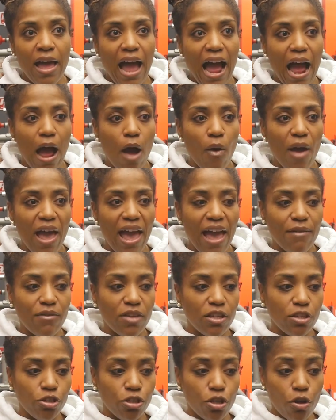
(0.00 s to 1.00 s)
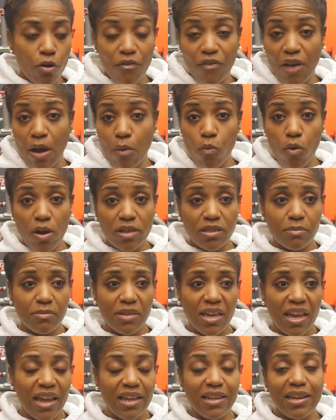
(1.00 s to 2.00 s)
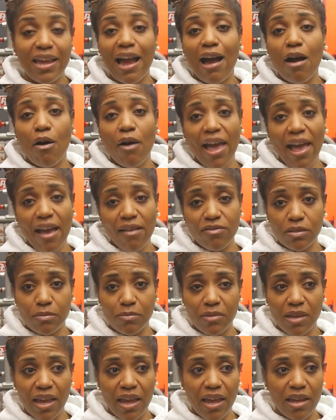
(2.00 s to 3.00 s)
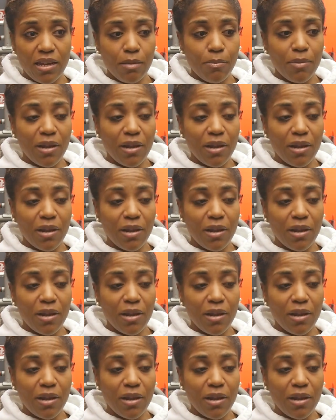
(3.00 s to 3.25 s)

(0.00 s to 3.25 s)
I'll have it, if I want some candy, I'll have some candy.